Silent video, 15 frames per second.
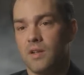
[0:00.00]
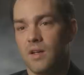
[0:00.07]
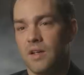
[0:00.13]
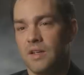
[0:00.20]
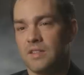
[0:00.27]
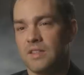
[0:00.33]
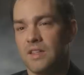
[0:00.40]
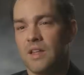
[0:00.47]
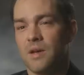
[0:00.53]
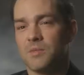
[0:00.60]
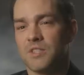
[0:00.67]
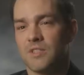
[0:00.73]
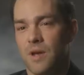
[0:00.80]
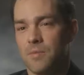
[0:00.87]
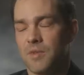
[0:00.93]
and to see them
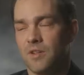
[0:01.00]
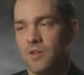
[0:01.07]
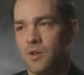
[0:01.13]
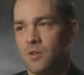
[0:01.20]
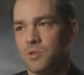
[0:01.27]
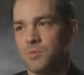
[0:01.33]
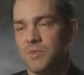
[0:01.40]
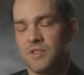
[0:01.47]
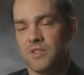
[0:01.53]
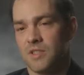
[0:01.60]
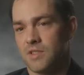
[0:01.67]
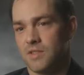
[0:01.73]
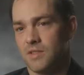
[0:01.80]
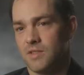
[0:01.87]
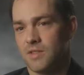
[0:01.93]
step into those
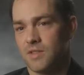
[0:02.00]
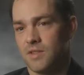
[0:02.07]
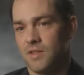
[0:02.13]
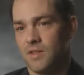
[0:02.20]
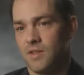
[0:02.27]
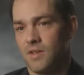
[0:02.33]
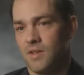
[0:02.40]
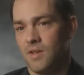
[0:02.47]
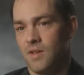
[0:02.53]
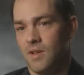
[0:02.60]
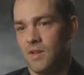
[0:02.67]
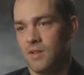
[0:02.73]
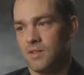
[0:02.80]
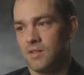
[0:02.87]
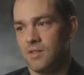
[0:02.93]
positions,
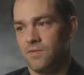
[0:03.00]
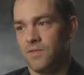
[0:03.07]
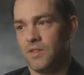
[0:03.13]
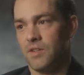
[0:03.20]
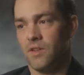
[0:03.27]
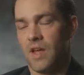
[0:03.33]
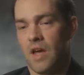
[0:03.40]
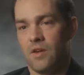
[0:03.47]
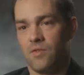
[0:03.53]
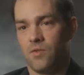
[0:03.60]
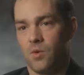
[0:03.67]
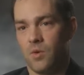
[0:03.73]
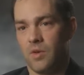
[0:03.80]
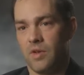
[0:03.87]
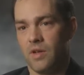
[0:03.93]
to fill that
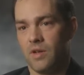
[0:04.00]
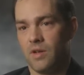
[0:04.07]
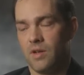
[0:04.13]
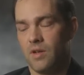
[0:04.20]
void,